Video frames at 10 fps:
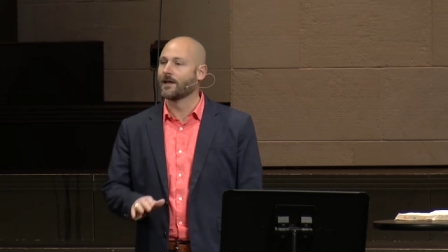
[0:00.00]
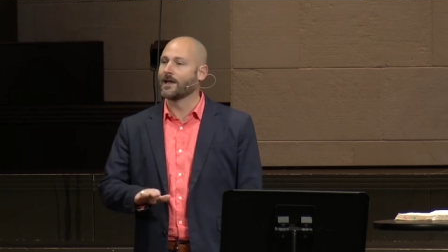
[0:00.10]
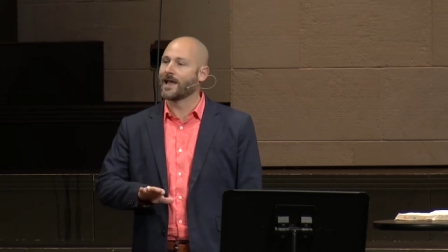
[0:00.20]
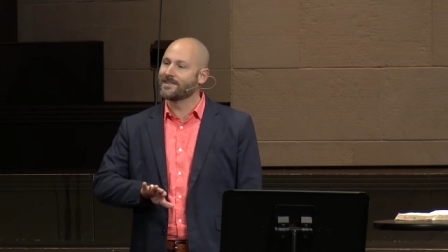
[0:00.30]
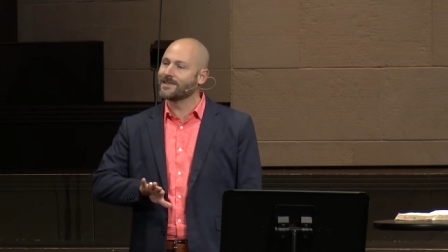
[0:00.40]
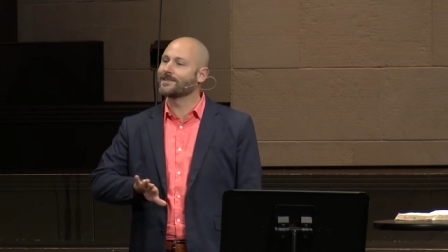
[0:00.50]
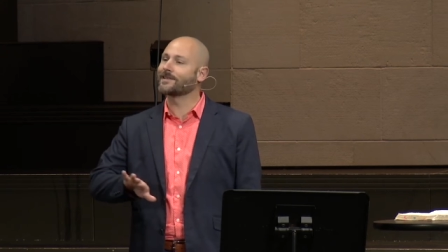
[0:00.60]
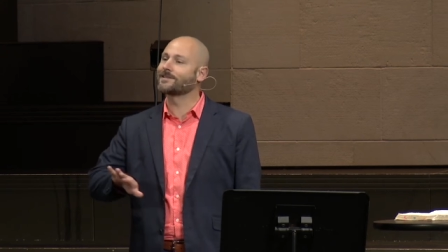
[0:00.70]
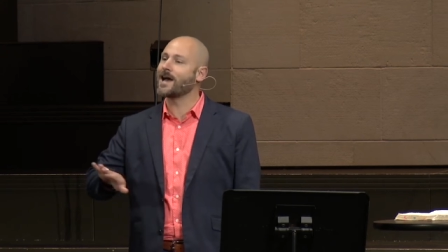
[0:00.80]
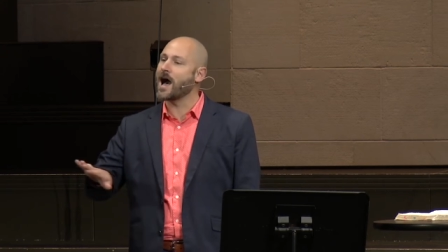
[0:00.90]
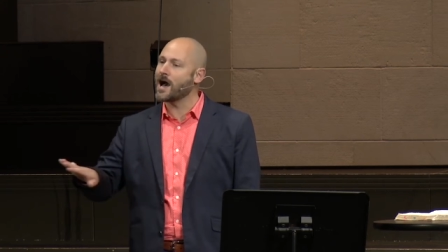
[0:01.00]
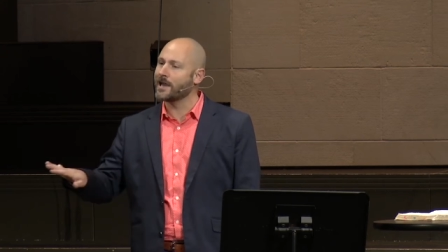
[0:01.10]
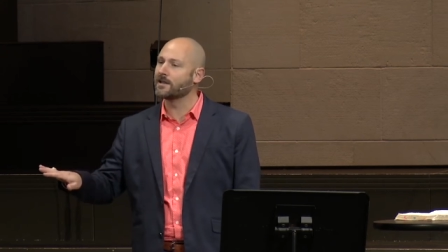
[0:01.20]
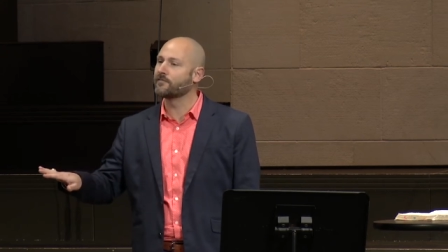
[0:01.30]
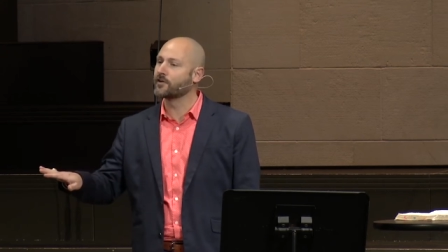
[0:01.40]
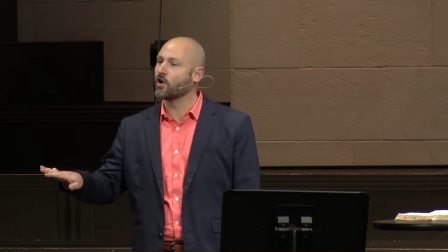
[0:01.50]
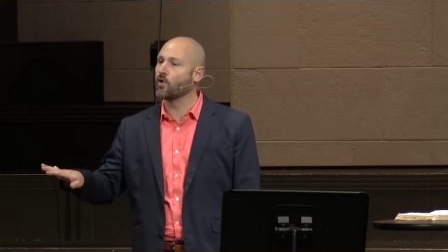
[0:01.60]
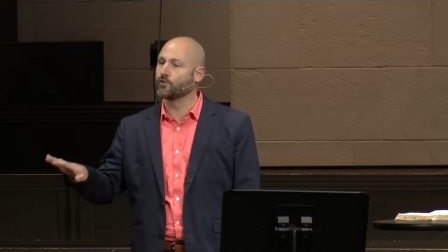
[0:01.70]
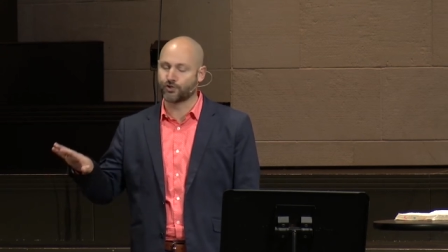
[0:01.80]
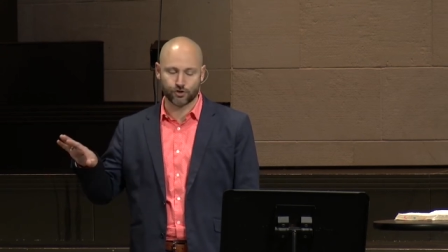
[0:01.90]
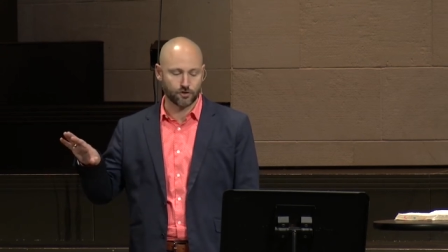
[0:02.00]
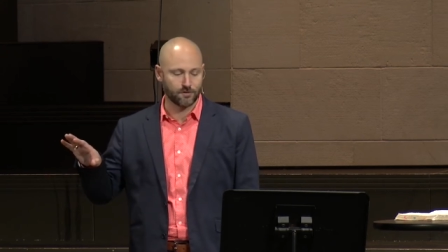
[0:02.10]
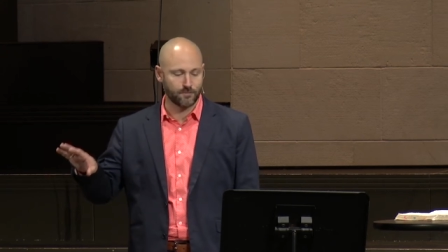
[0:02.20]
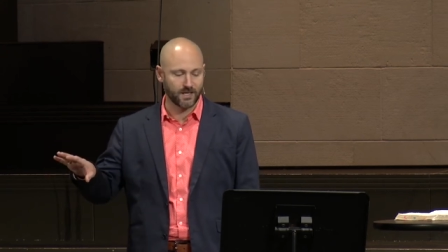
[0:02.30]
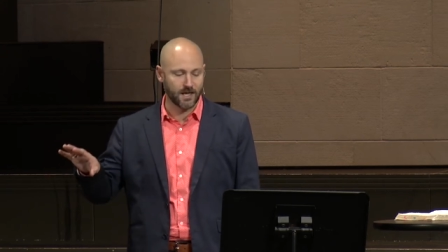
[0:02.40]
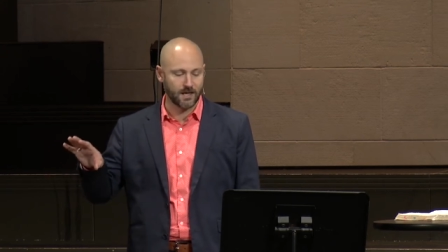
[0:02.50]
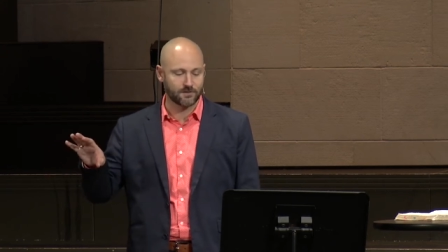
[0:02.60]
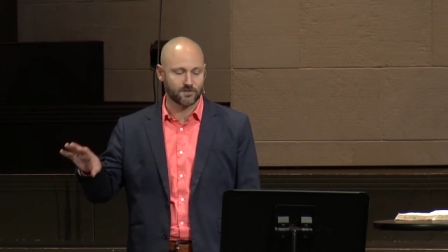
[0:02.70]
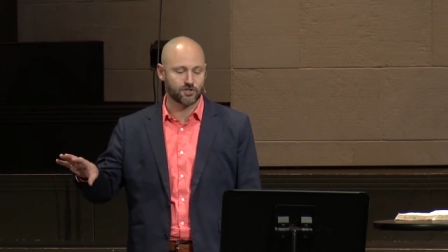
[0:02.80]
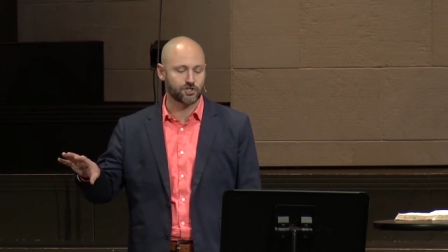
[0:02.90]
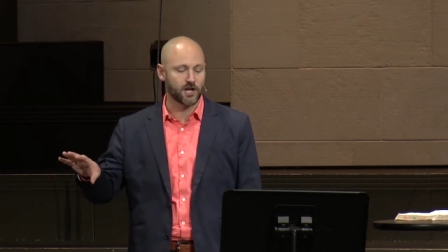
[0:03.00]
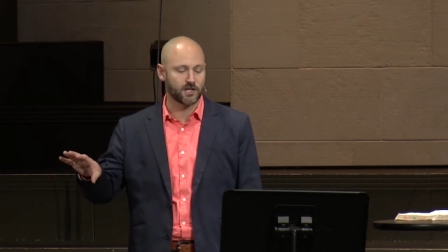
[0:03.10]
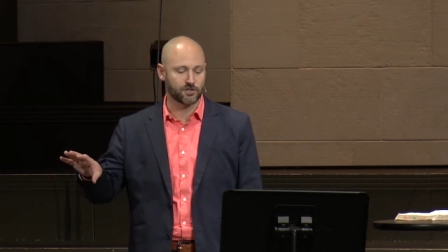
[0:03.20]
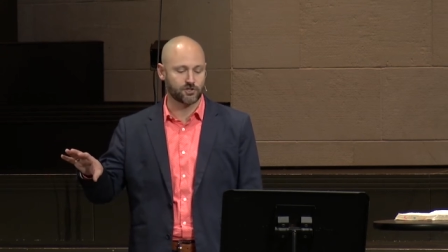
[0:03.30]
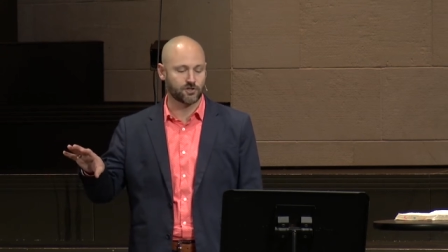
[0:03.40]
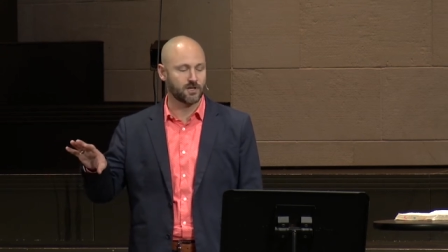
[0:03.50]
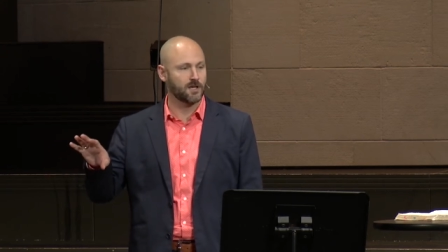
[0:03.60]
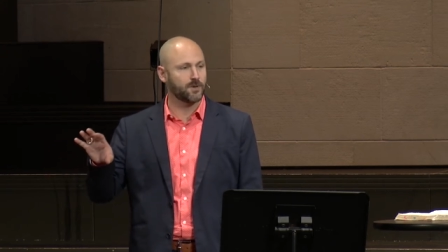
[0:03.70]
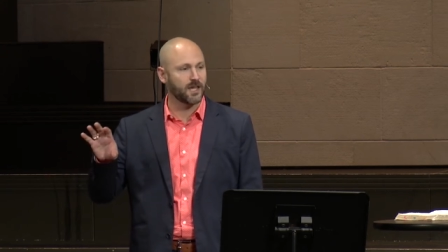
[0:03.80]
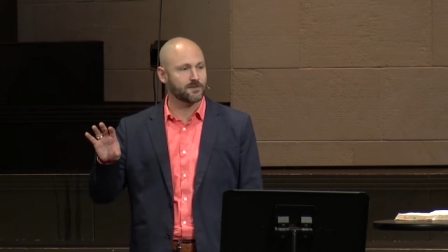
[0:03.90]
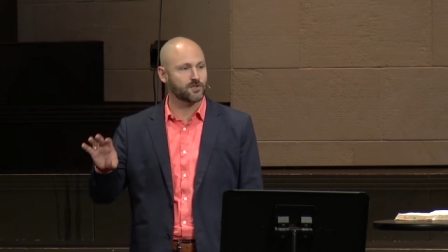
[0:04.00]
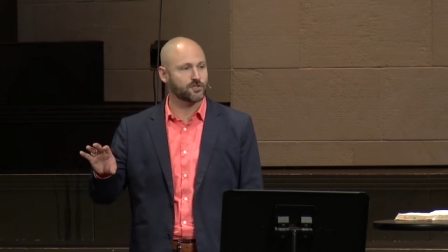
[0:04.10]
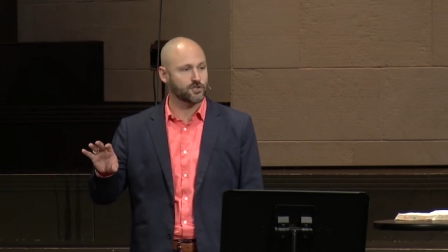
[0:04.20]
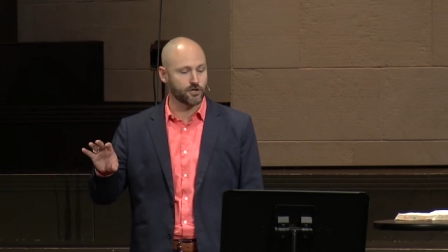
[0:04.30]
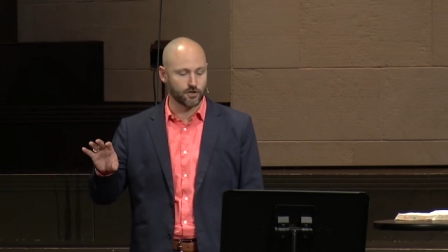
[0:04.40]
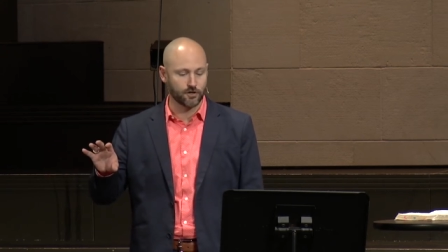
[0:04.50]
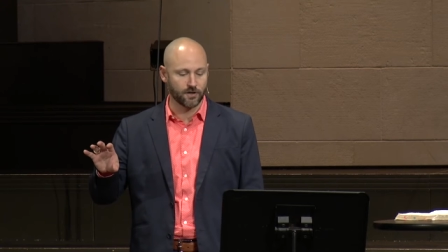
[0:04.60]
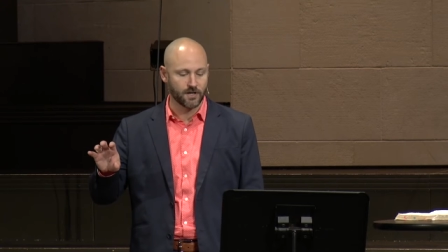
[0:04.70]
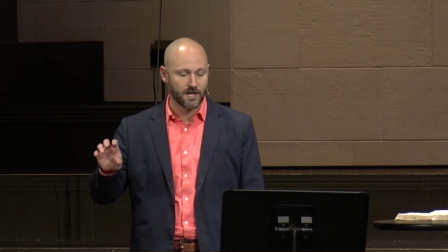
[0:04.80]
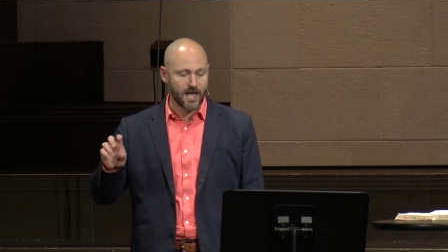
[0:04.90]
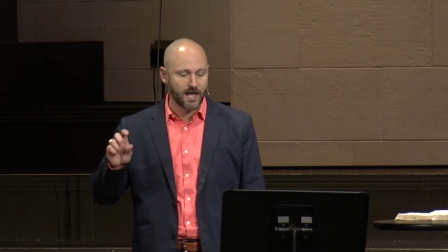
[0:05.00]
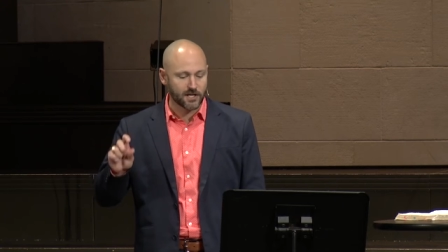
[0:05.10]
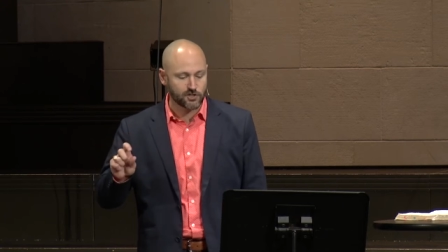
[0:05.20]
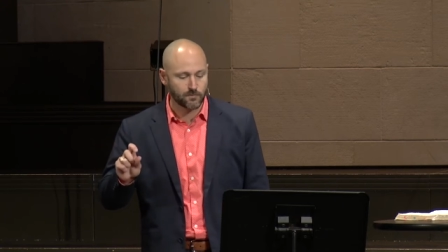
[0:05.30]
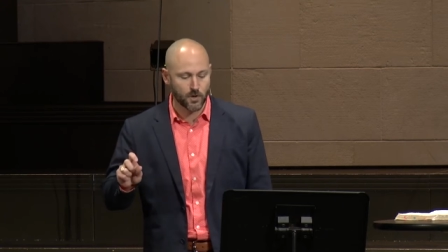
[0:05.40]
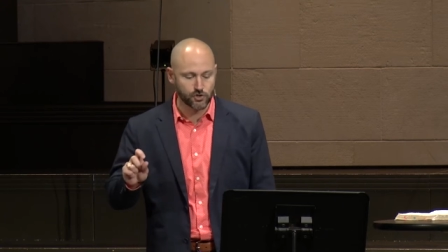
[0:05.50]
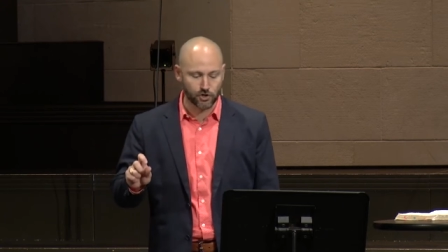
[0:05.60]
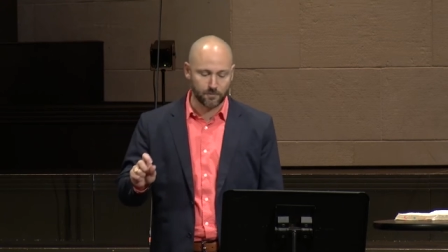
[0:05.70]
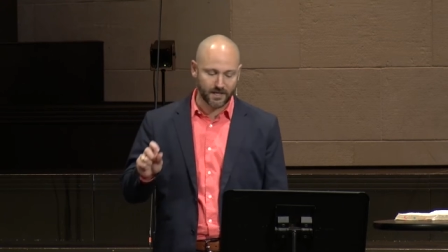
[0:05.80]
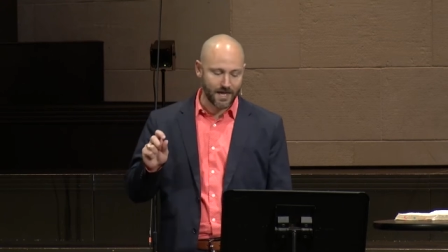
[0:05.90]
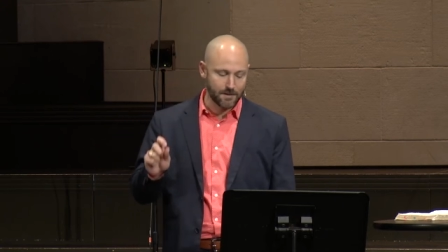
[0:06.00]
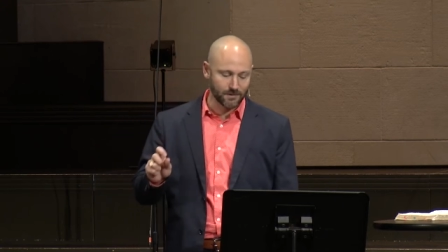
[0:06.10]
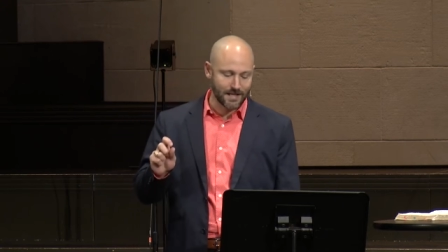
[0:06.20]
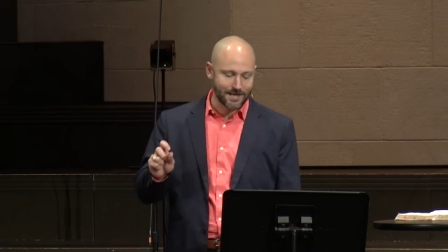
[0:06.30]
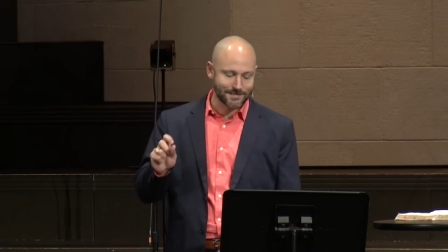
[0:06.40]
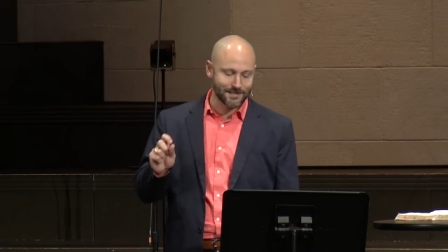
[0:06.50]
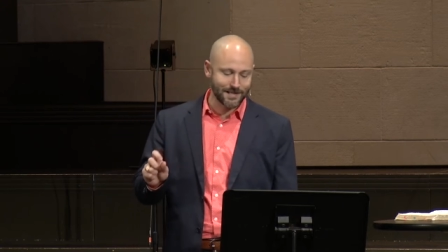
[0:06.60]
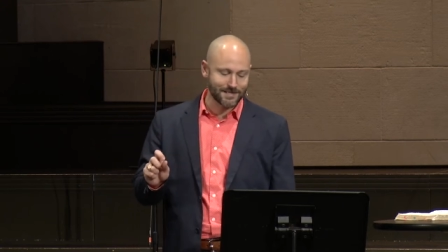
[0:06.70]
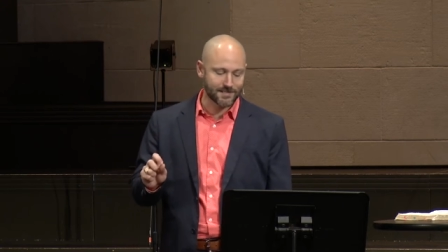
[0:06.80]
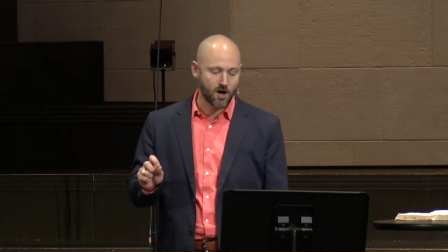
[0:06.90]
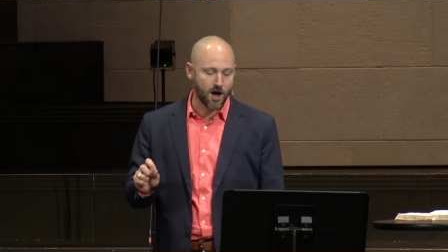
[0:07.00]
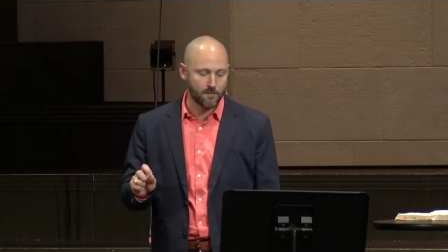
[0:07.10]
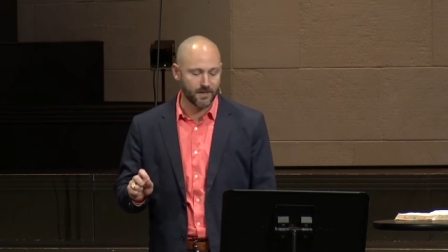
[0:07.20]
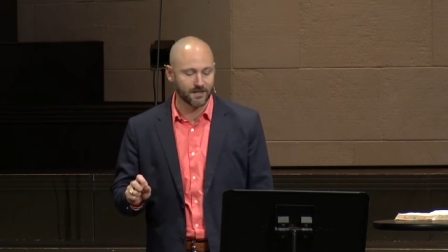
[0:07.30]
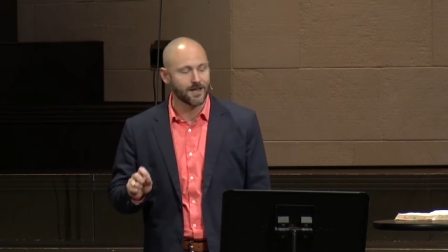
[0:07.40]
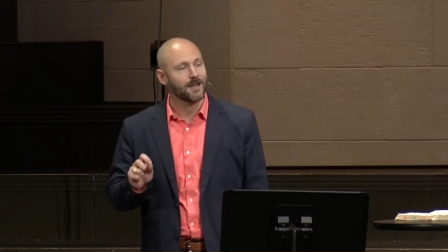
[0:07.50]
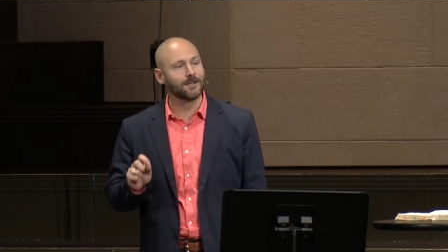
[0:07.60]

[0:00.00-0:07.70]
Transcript: And then the tide of culture began to change. It began to turn, and exposure became less and less common.